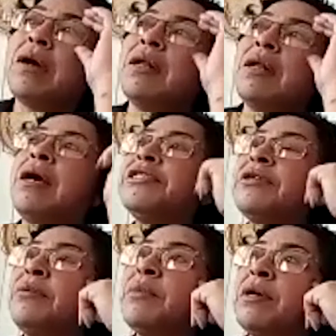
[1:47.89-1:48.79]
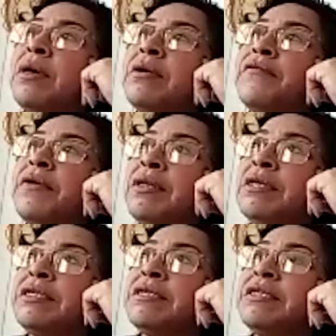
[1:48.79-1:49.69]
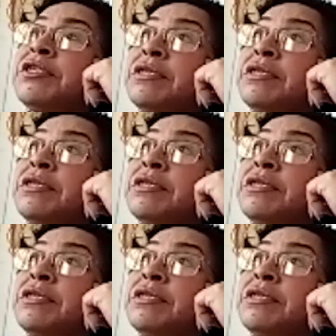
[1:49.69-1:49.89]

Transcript: a large number of indigenous